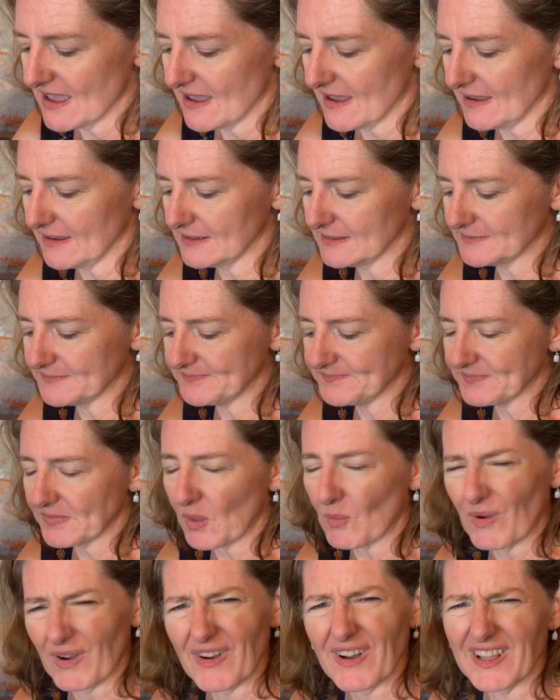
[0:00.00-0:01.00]

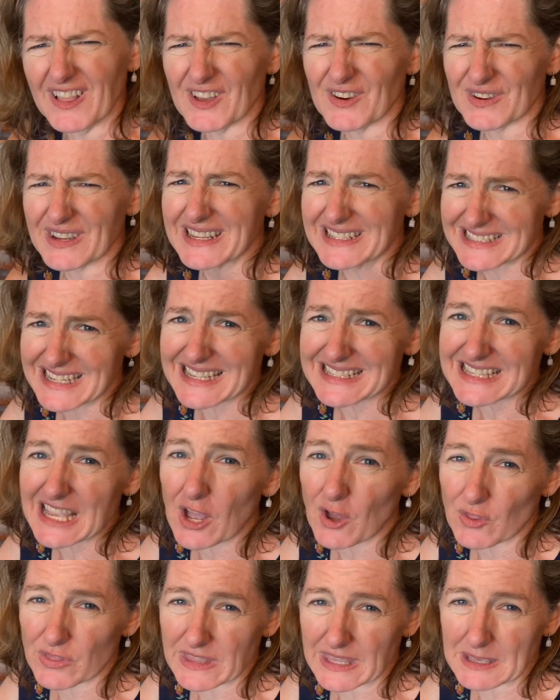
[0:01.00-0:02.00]
well, hello, it tastes
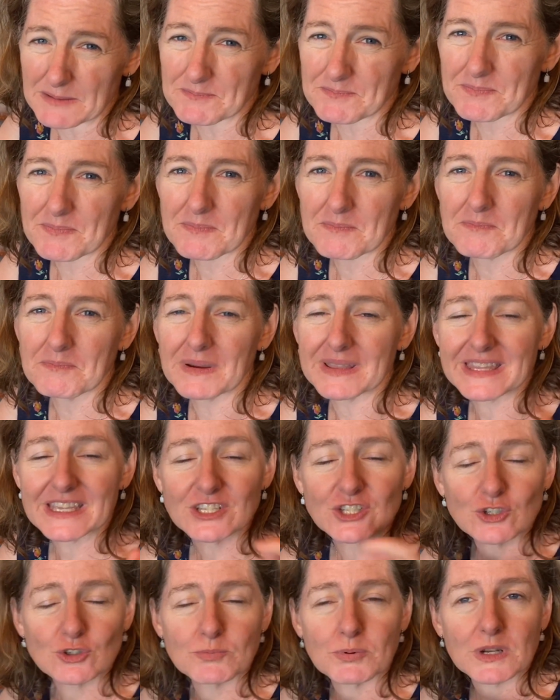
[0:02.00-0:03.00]
healthy. But they
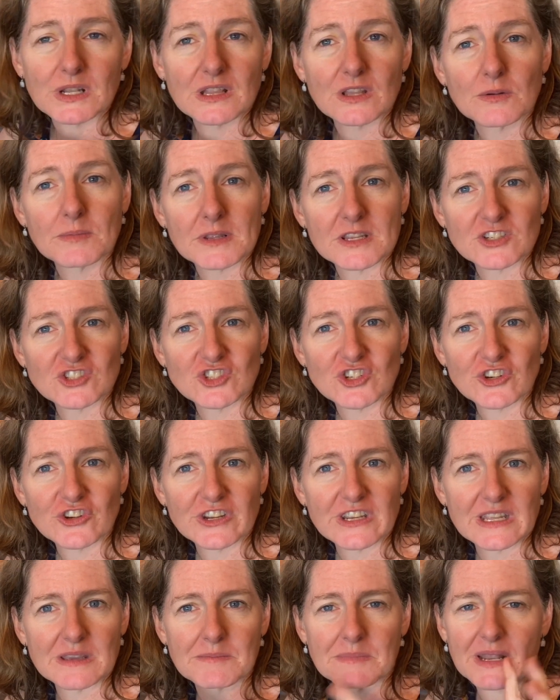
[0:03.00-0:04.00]
do put a little bit of sugar
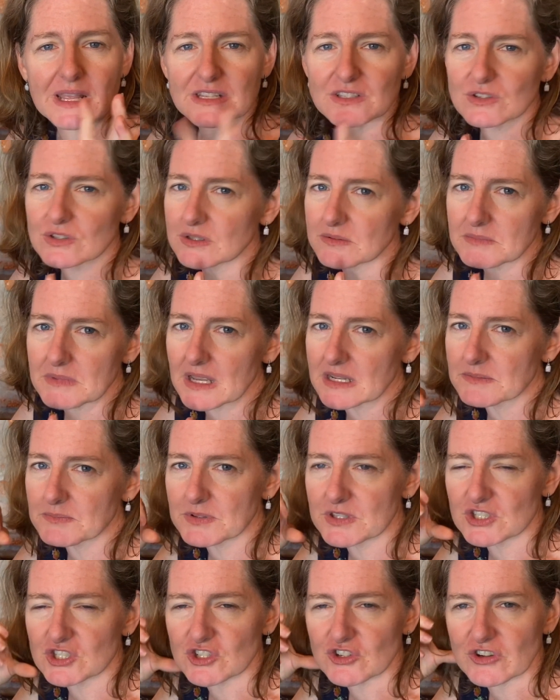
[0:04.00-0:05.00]
in it, but I told them not to
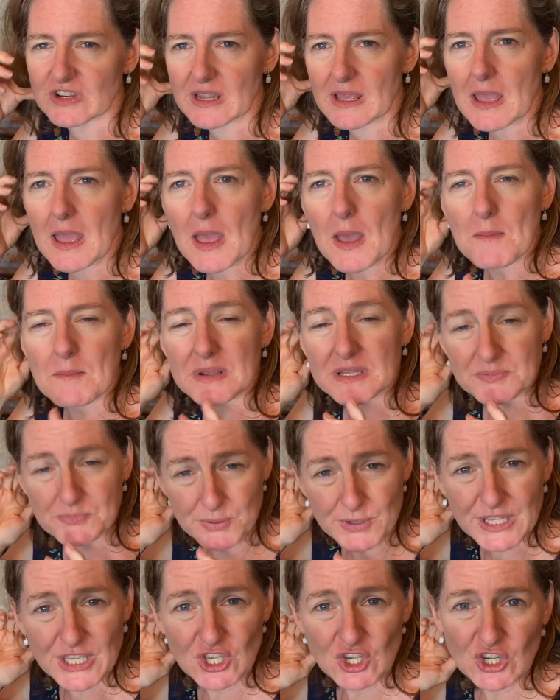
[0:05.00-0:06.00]
put sugar in it. But it's
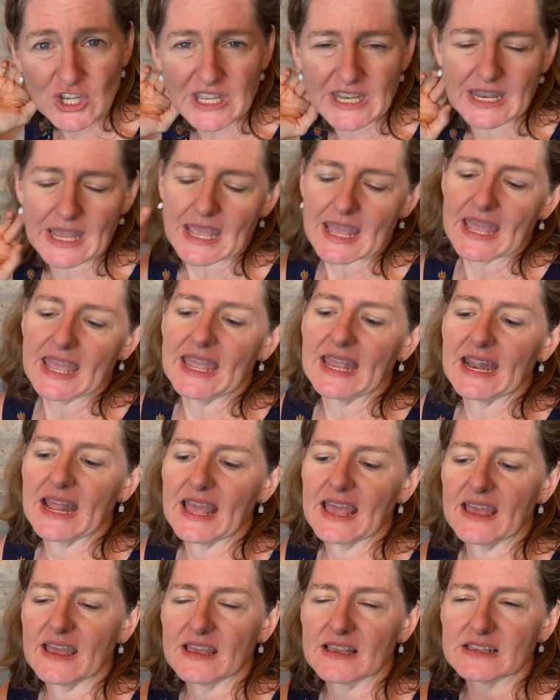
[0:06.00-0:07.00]
pretty good. It
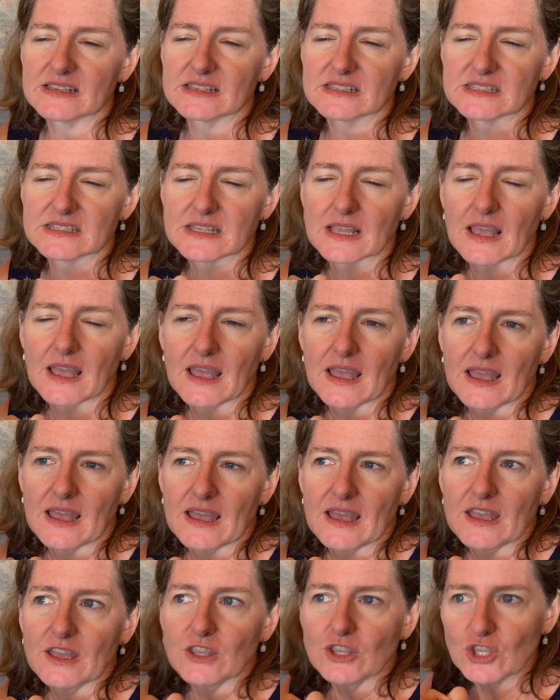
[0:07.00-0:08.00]
has
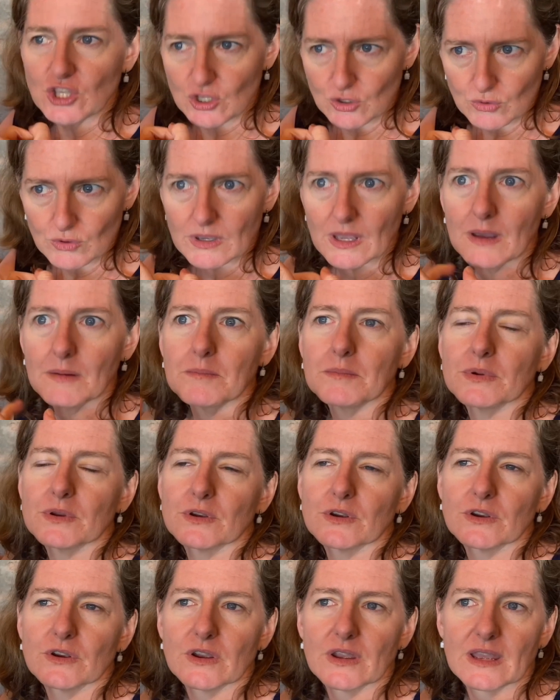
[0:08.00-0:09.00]

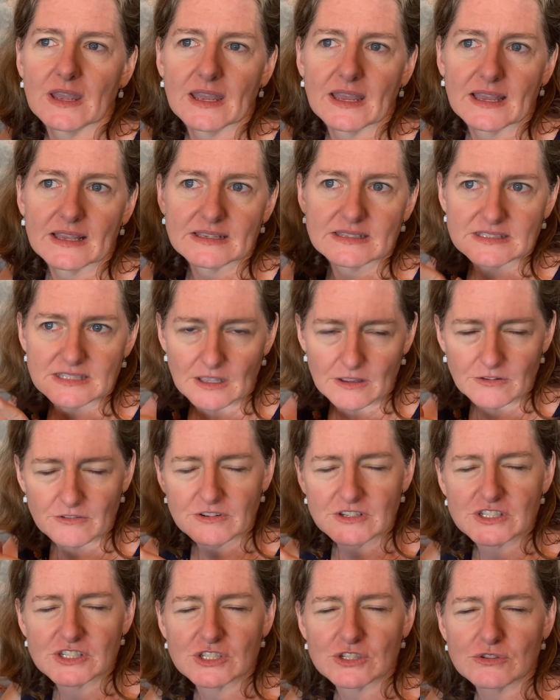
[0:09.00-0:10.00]
cucumber,
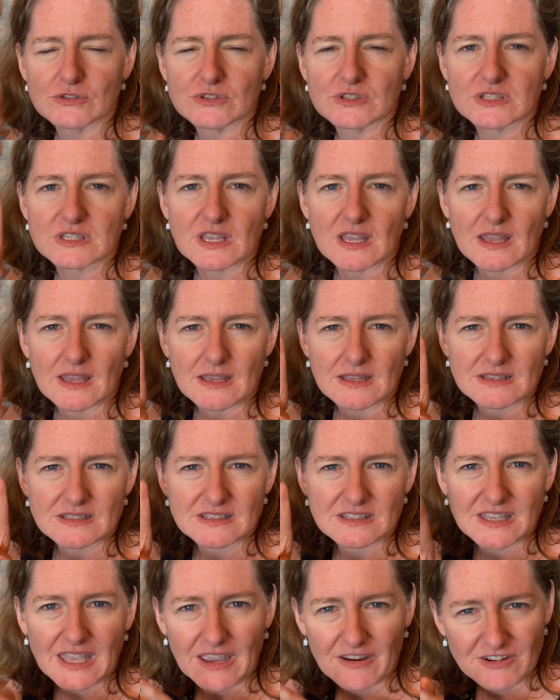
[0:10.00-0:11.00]
celery juice,
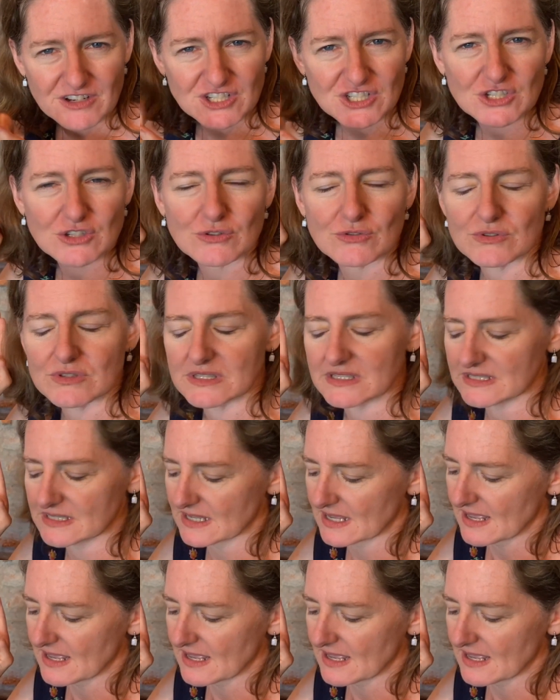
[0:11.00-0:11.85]
carrot juice,